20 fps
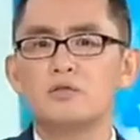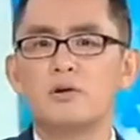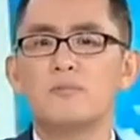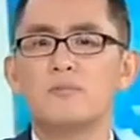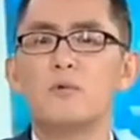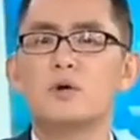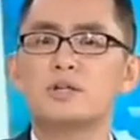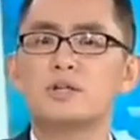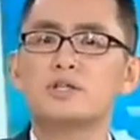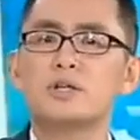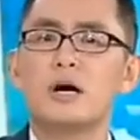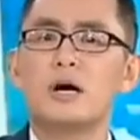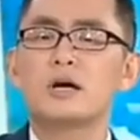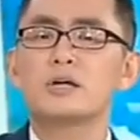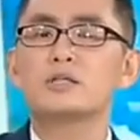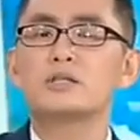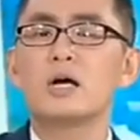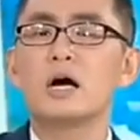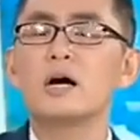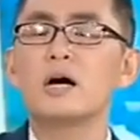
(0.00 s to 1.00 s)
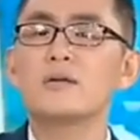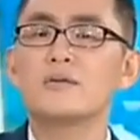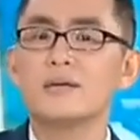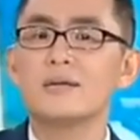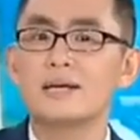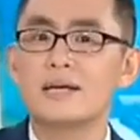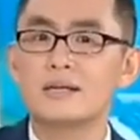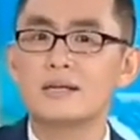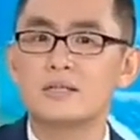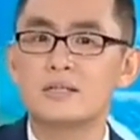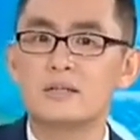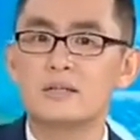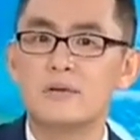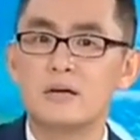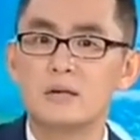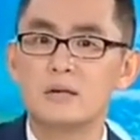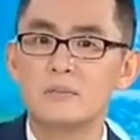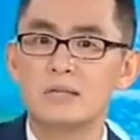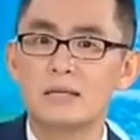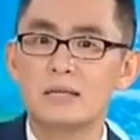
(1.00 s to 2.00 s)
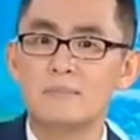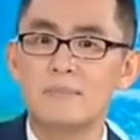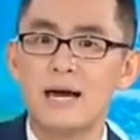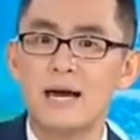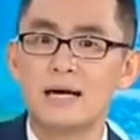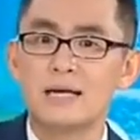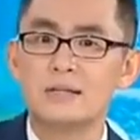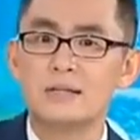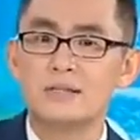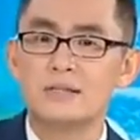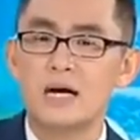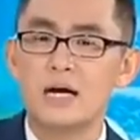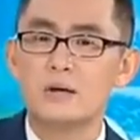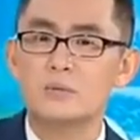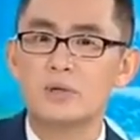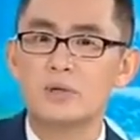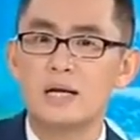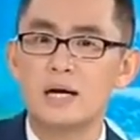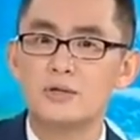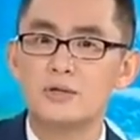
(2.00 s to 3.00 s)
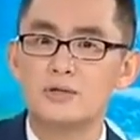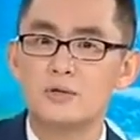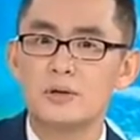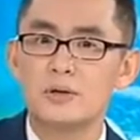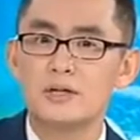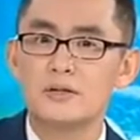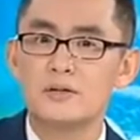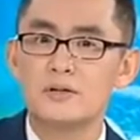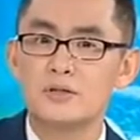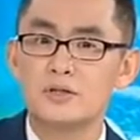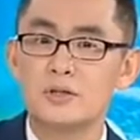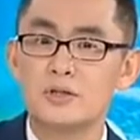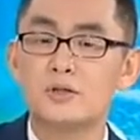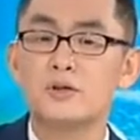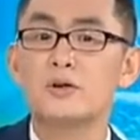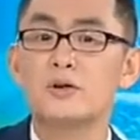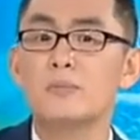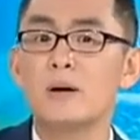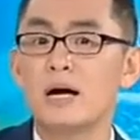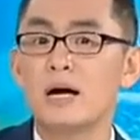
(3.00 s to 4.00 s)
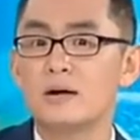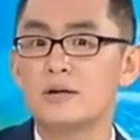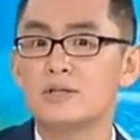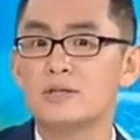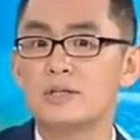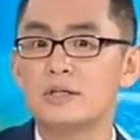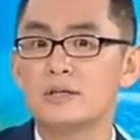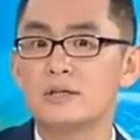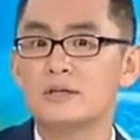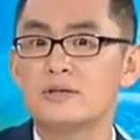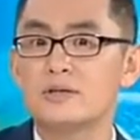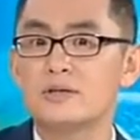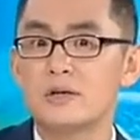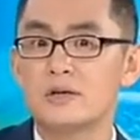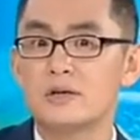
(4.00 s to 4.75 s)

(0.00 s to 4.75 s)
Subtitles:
To have more talks on the latest development in Pakistan, we're now joined in the studio by our senior